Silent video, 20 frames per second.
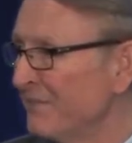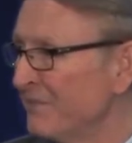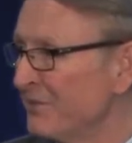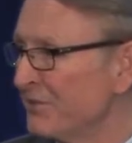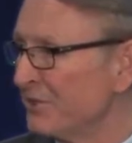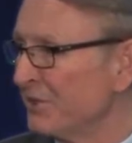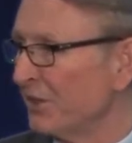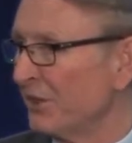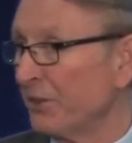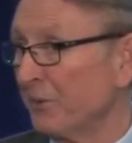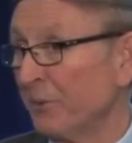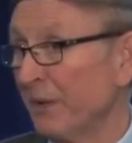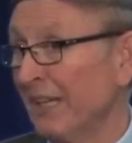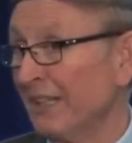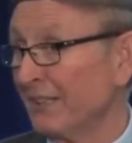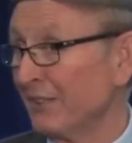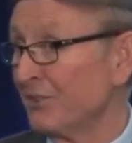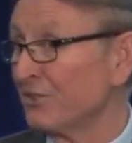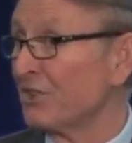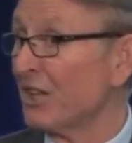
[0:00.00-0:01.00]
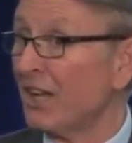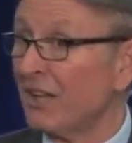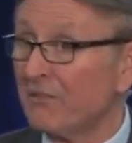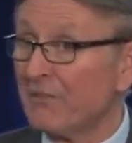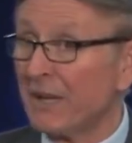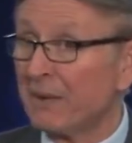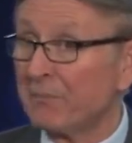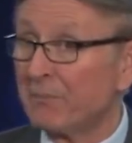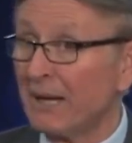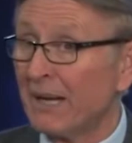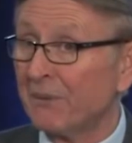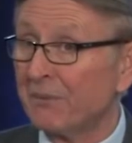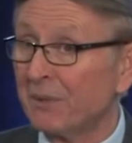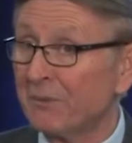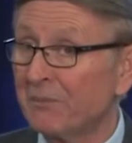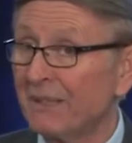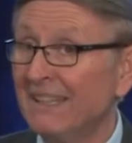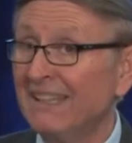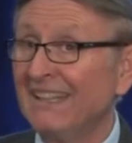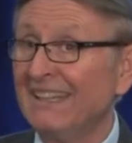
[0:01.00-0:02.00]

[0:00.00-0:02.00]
So the way to solve that problem